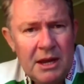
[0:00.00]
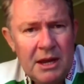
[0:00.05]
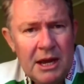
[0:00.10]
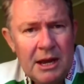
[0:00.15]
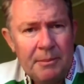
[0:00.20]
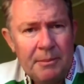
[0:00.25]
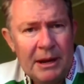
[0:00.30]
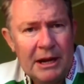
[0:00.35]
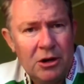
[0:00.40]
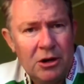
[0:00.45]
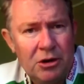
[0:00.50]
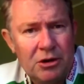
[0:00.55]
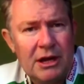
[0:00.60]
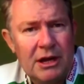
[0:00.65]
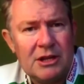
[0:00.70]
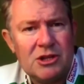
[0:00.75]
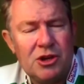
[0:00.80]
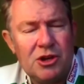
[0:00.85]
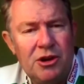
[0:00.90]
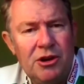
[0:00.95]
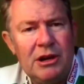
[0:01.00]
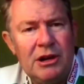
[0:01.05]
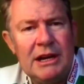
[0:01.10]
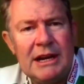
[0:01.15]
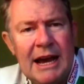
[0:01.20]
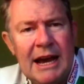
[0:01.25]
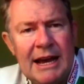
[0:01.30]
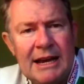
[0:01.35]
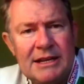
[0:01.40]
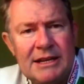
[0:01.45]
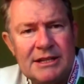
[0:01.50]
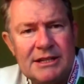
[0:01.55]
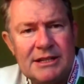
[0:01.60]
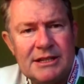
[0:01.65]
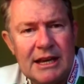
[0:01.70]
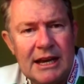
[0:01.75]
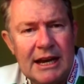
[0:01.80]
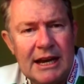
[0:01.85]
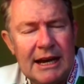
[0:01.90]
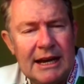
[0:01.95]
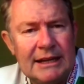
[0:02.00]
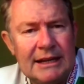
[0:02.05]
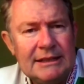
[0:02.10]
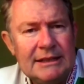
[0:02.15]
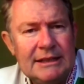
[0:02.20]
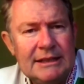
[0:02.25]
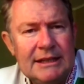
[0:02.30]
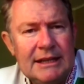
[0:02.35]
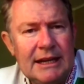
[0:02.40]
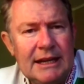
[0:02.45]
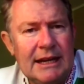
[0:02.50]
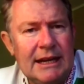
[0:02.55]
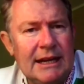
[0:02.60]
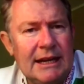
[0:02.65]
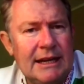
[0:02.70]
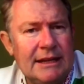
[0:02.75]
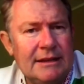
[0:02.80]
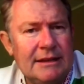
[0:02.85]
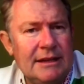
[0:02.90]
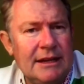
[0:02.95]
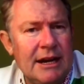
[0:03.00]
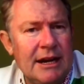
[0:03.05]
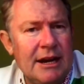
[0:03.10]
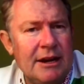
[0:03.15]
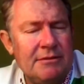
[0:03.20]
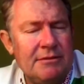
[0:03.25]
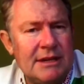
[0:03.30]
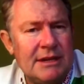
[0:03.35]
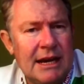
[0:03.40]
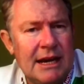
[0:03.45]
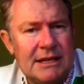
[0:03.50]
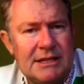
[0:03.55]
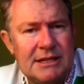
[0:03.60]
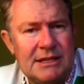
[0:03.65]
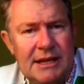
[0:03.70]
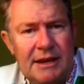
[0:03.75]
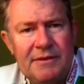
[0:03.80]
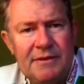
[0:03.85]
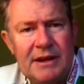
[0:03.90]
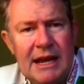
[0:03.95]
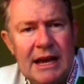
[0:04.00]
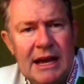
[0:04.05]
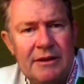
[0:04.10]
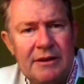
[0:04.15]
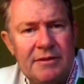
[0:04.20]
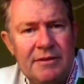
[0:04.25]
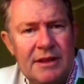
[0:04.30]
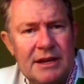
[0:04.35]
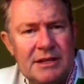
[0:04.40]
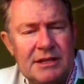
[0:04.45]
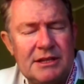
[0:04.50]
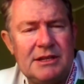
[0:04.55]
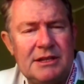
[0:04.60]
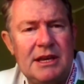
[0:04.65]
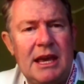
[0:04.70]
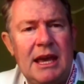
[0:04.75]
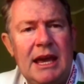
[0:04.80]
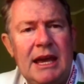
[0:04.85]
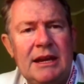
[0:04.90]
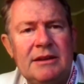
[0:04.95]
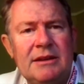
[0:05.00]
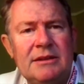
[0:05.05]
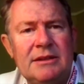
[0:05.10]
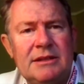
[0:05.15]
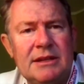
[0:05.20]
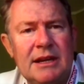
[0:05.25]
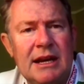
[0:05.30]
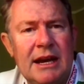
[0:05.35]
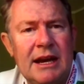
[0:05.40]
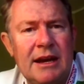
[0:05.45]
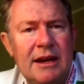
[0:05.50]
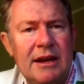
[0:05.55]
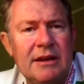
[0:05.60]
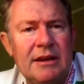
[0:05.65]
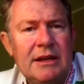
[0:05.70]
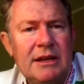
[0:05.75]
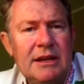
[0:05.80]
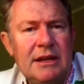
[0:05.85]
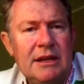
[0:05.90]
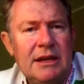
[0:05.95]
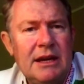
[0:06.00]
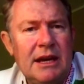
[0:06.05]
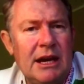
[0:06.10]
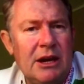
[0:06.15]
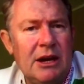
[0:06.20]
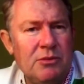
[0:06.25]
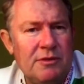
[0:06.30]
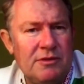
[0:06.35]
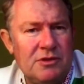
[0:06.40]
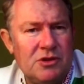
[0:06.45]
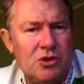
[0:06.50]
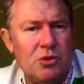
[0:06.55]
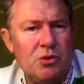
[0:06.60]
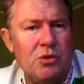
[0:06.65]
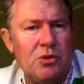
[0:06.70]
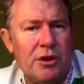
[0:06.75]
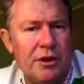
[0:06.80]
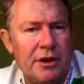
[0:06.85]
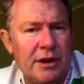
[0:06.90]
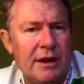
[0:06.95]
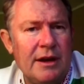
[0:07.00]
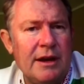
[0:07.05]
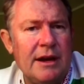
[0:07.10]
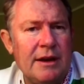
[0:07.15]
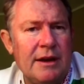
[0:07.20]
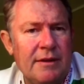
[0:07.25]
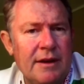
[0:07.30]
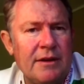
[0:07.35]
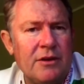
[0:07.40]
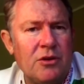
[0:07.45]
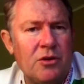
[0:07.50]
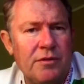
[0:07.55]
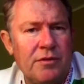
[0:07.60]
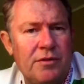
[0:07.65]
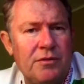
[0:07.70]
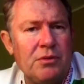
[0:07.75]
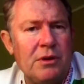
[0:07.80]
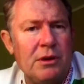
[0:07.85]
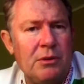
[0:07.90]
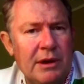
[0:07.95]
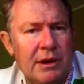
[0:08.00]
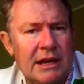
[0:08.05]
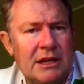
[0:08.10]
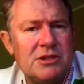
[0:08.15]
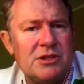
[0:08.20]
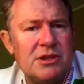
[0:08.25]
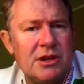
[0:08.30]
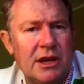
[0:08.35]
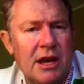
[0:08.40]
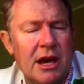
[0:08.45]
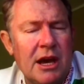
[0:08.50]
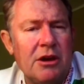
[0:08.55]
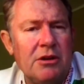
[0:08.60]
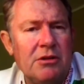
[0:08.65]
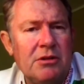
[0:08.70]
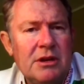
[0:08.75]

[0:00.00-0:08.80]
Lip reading: But look, it's early days, day 7 out of this, and we've still got a good 3 weeks to go.